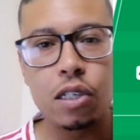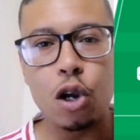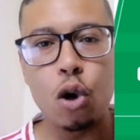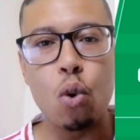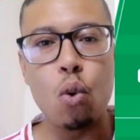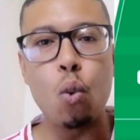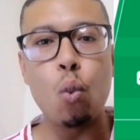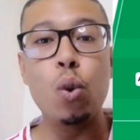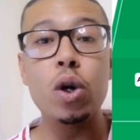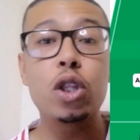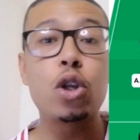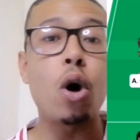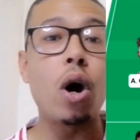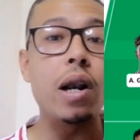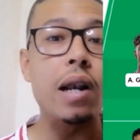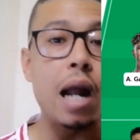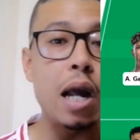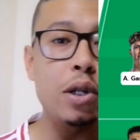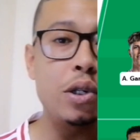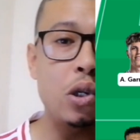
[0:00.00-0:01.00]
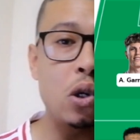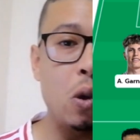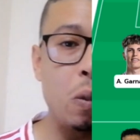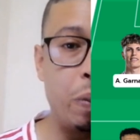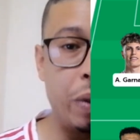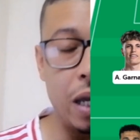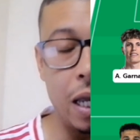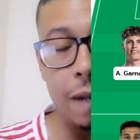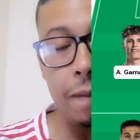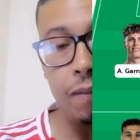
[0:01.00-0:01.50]
So with
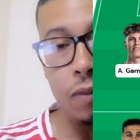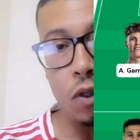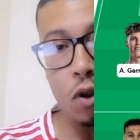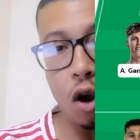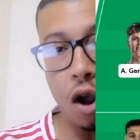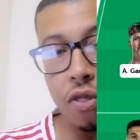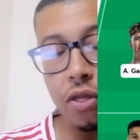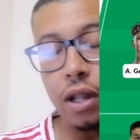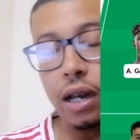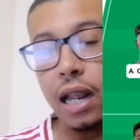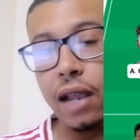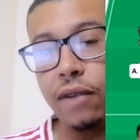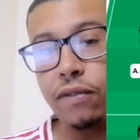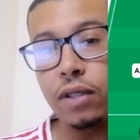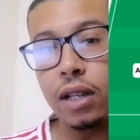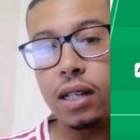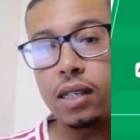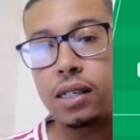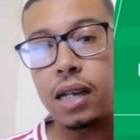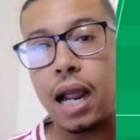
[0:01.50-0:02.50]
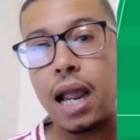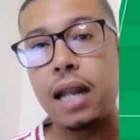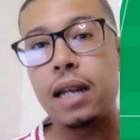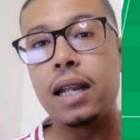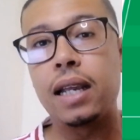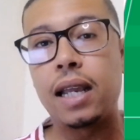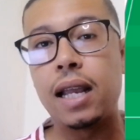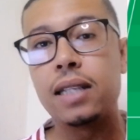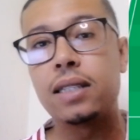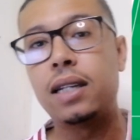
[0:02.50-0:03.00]
Garnacho being on the left-hand
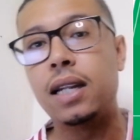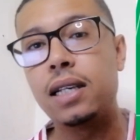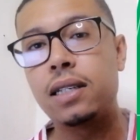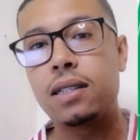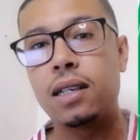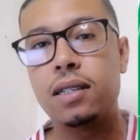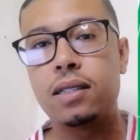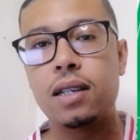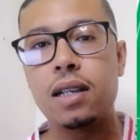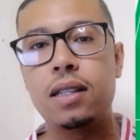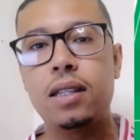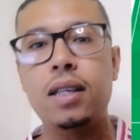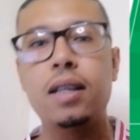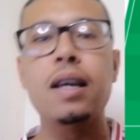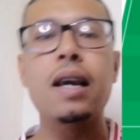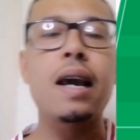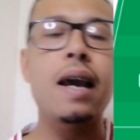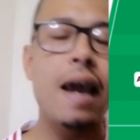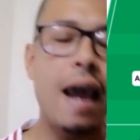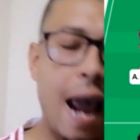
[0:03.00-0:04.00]
side against Leicester City